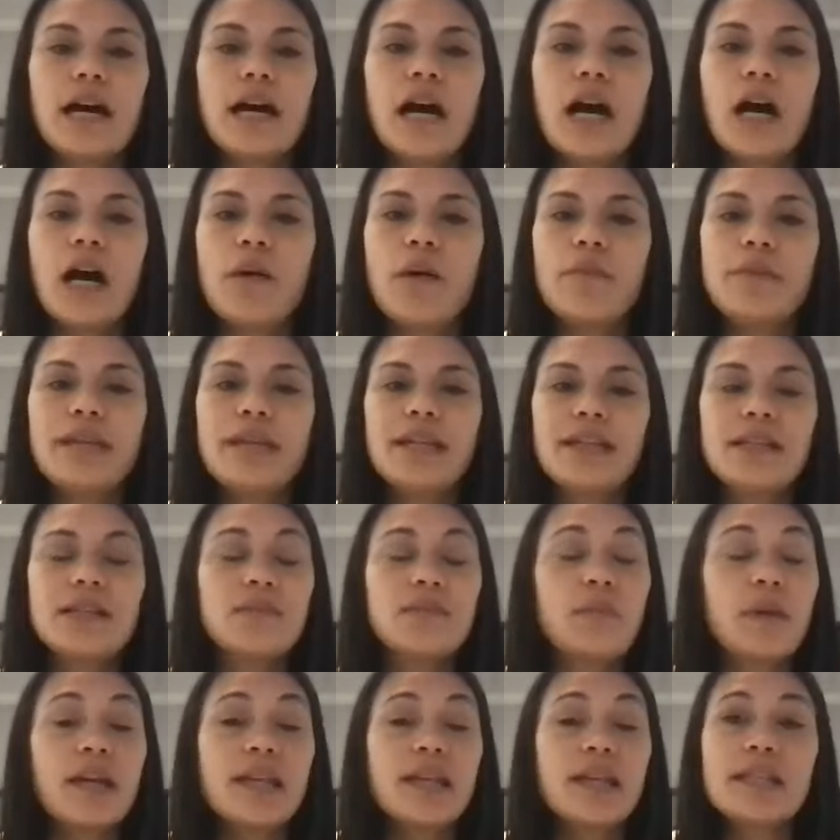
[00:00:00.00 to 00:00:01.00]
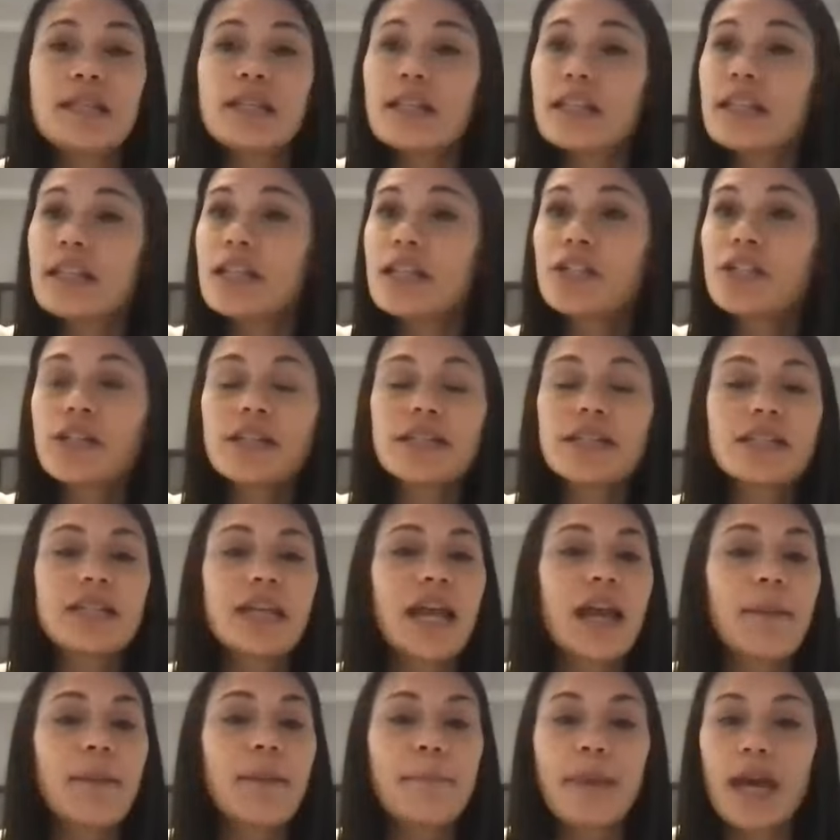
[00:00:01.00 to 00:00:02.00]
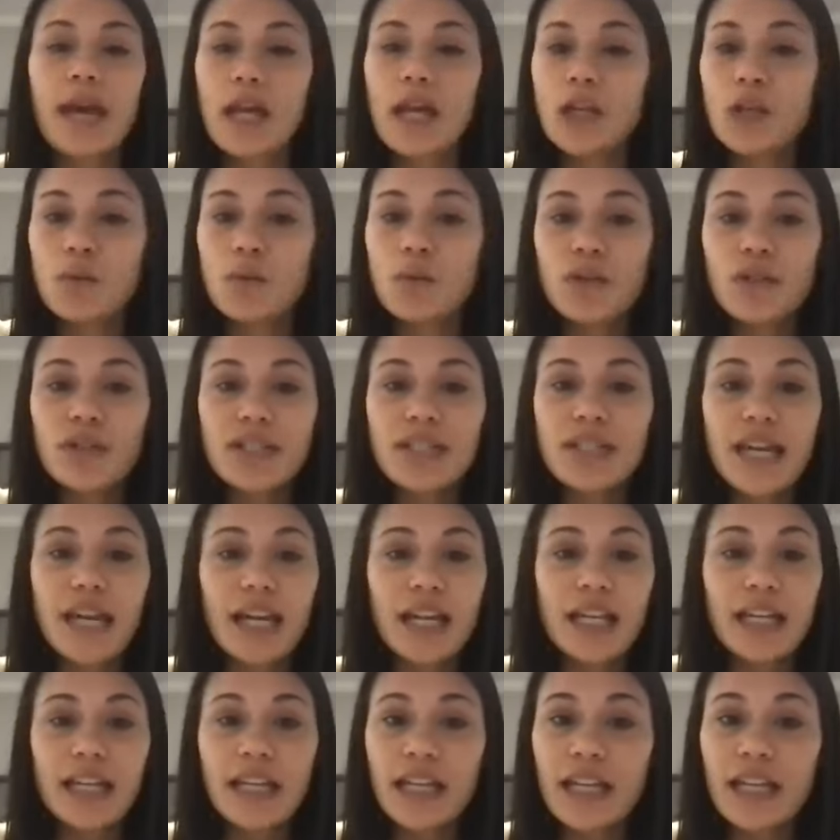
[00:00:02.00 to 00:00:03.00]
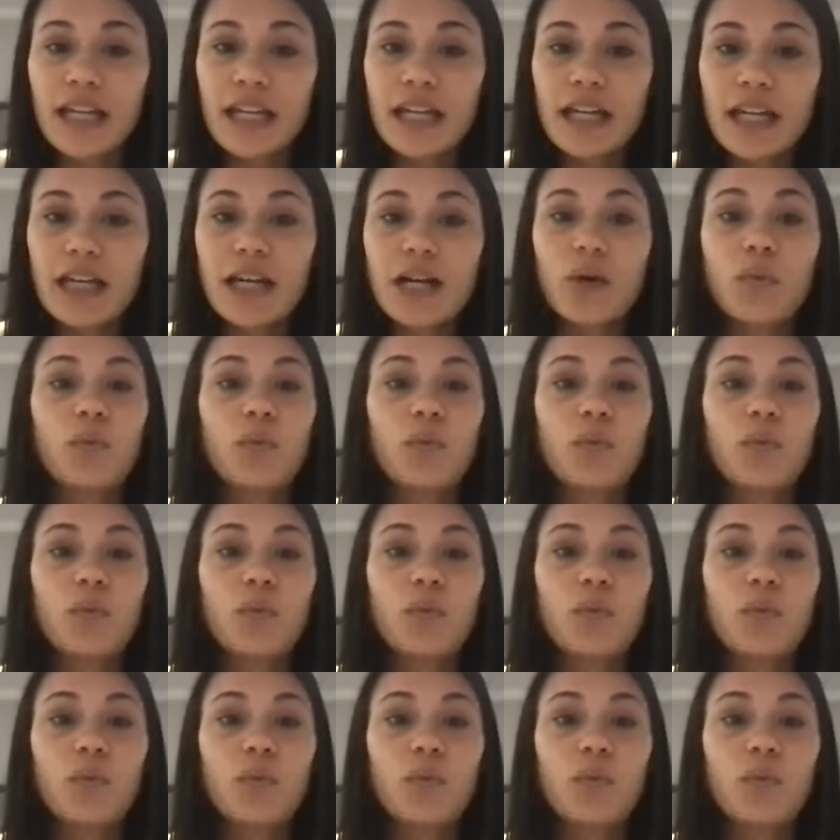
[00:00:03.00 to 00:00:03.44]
It is basically just a manual technique.